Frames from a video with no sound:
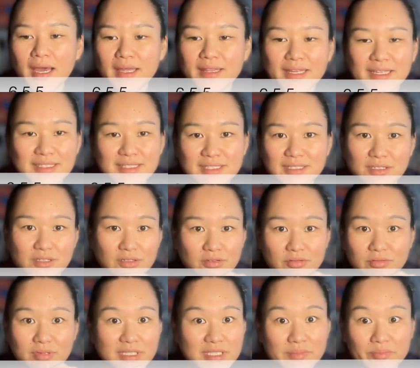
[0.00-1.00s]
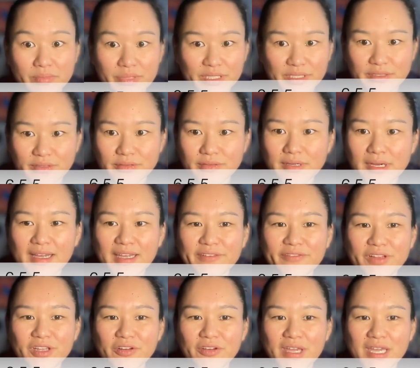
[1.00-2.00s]
That's new. It's in blue.
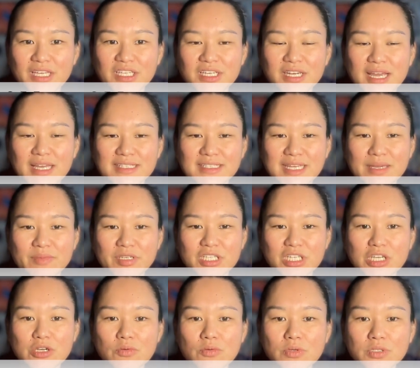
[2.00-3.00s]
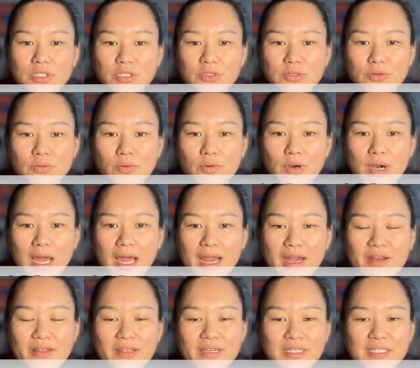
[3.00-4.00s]
If a location has damage equal to or
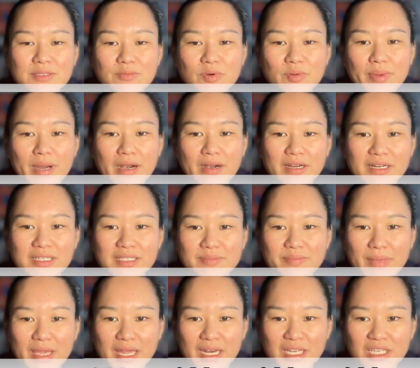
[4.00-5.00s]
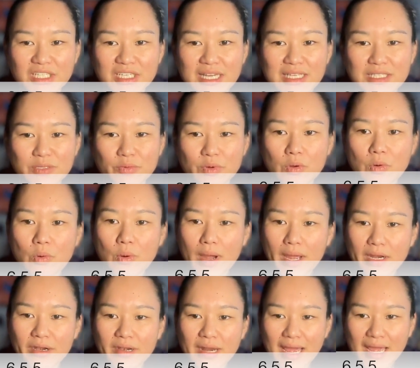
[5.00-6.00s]
higher than its willpower, it is managed as a
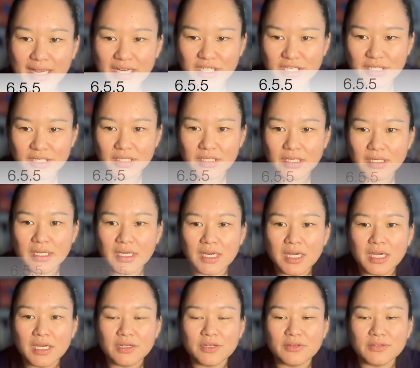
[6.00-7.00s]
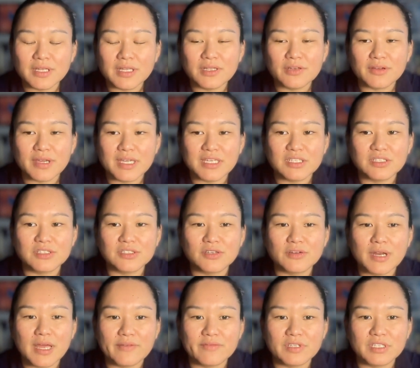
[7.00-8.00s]
required action. Note that locations
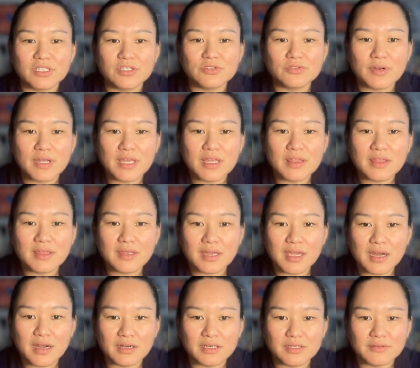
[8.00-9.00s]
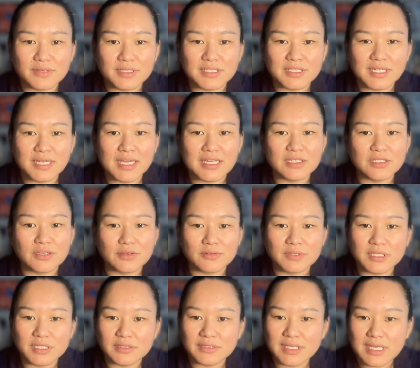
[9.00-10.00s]
don't have a strength characteristic and don't
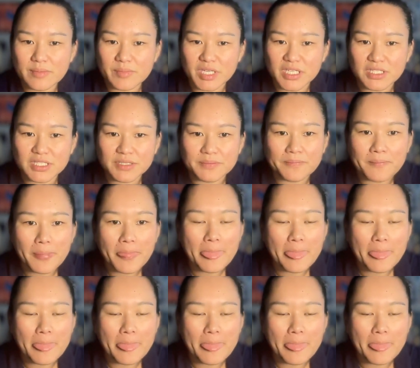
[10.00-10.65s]
deal damage.